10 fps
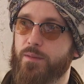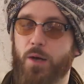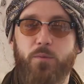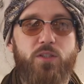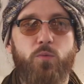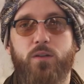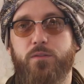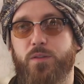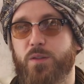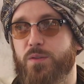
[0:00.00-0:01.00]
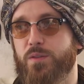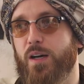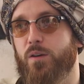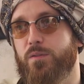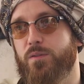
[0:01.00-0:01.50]
that which you want for
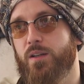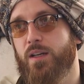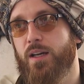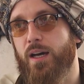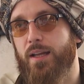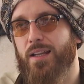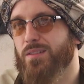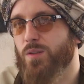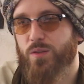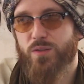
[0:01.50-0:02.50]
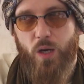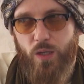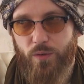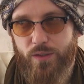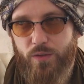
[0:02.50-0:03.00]
yourself. And that's not
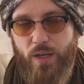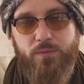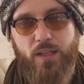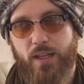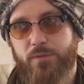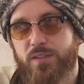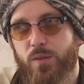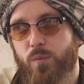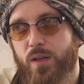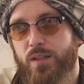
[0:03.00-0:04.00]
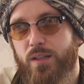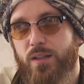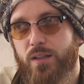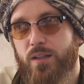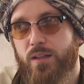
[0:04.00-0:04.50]
tolerance. You have to love someone,
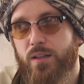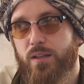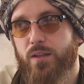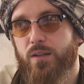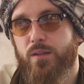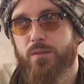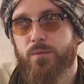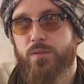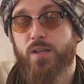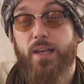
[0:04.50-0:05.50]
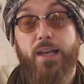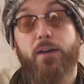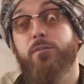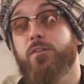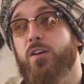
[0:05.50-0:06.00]
to
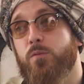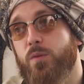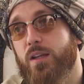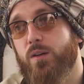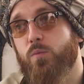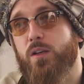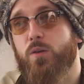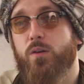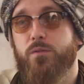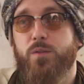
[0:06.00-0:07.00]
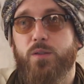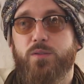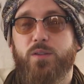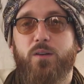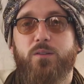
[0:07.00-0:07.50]
love for your brother what you want for
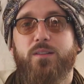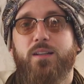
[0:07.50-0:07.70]
yourself.